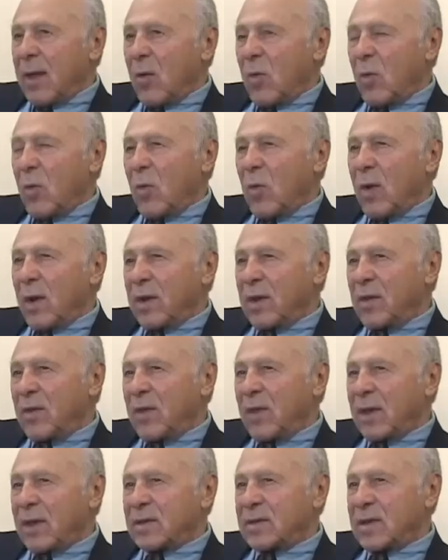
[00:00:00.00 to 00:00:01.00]
one of
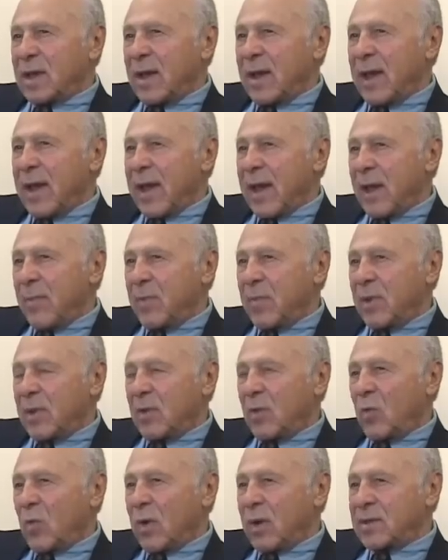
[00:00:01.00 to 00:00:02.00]
the things that
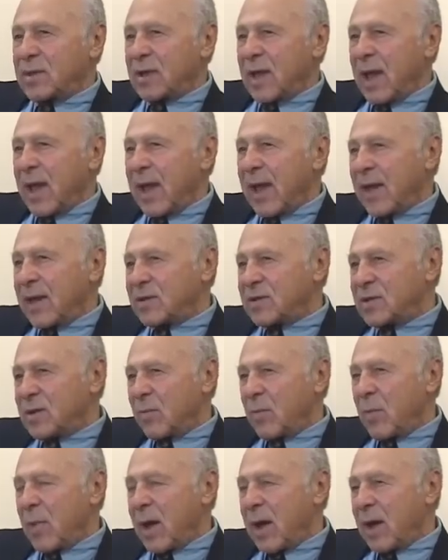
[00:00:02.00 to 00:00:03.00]
happened was, as the
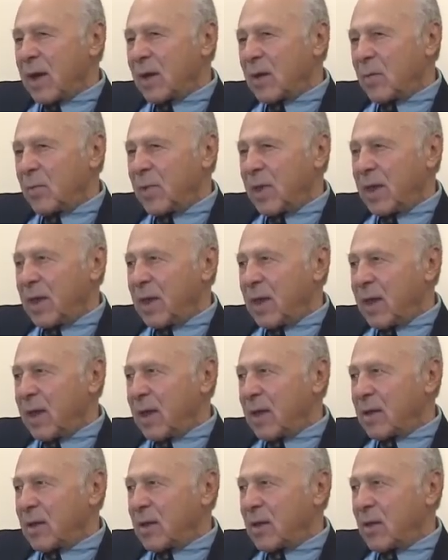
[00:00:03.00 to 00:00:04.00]
model
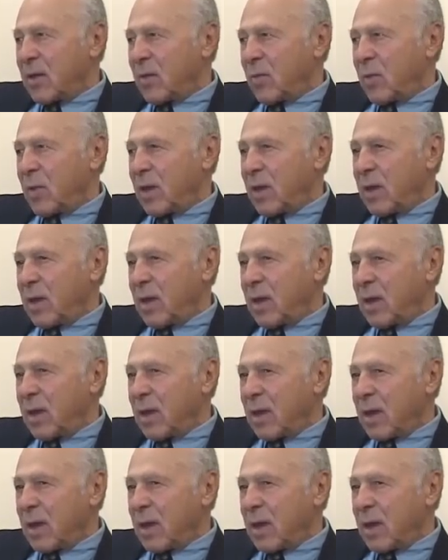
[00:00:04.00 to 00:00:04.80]
began to be